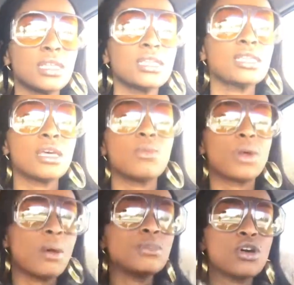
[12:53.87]
He said,
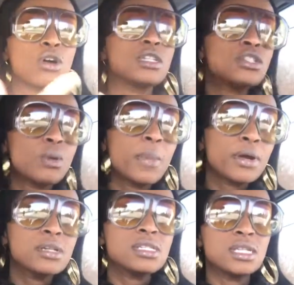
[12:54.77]
when I'm talking to a
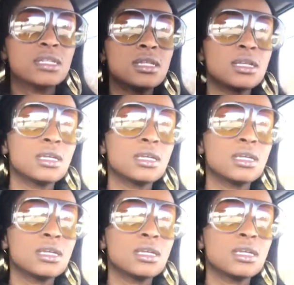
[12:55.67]
person,